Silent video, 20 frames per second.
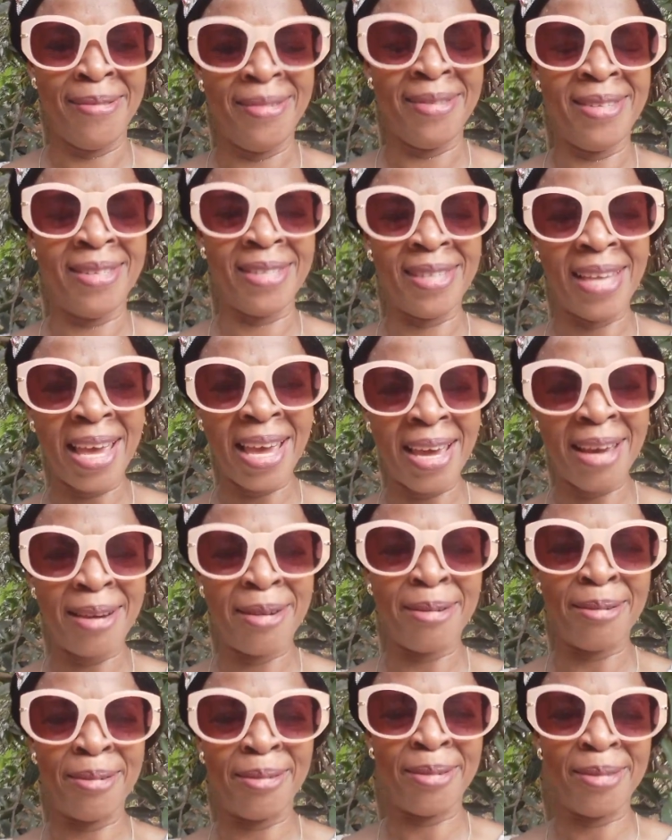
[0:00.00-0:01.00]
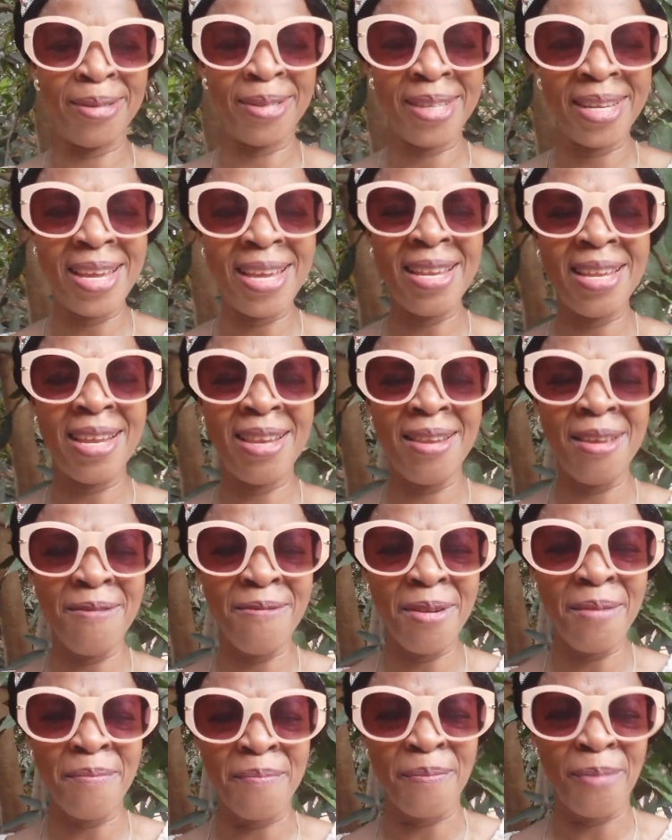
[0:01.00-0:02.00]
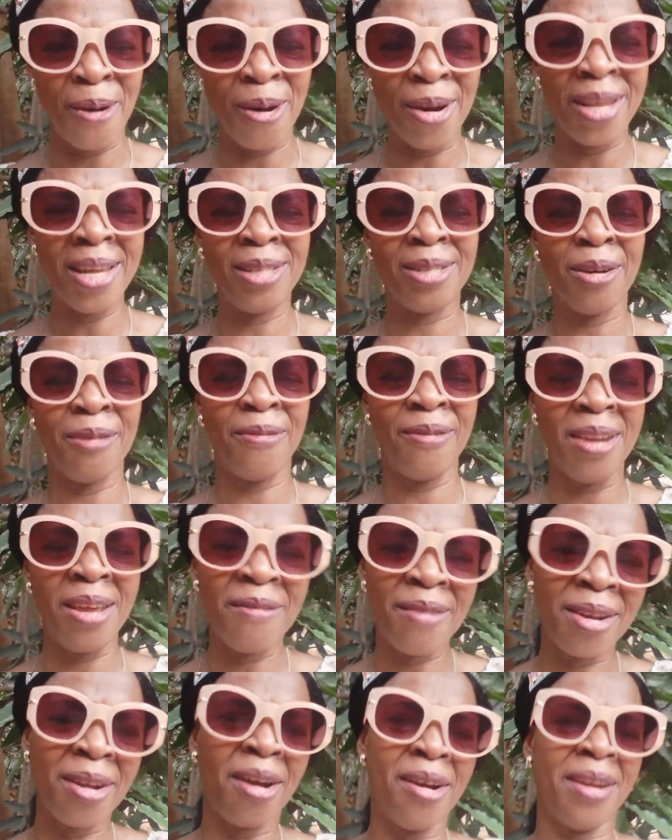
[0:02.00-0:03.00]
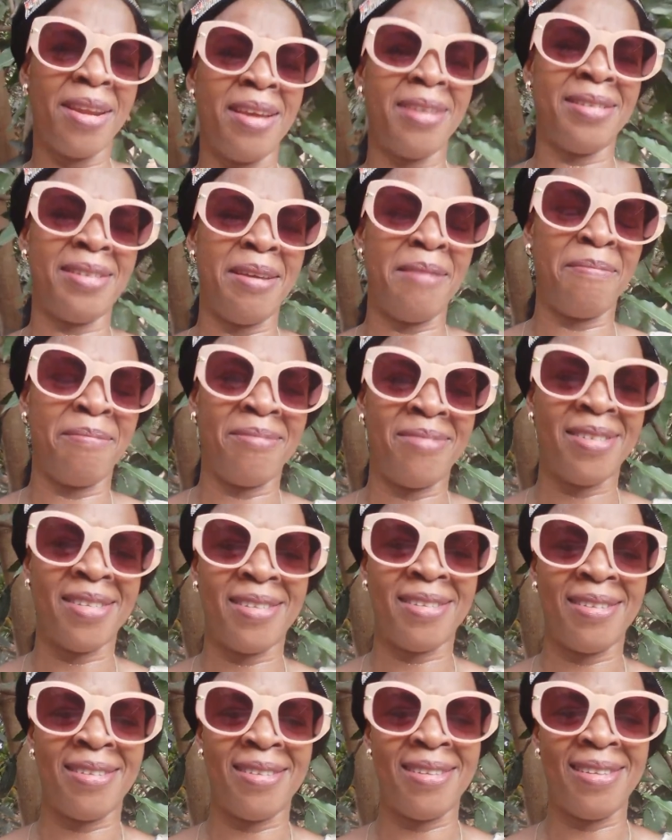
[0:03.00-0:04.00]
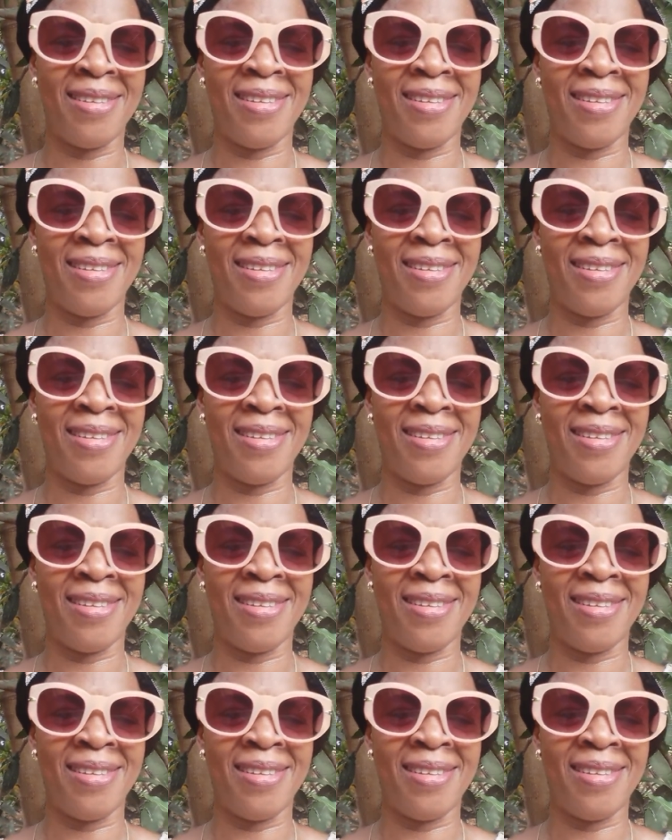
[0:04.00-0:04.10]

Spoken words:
Cells in the living bodies of living organisms.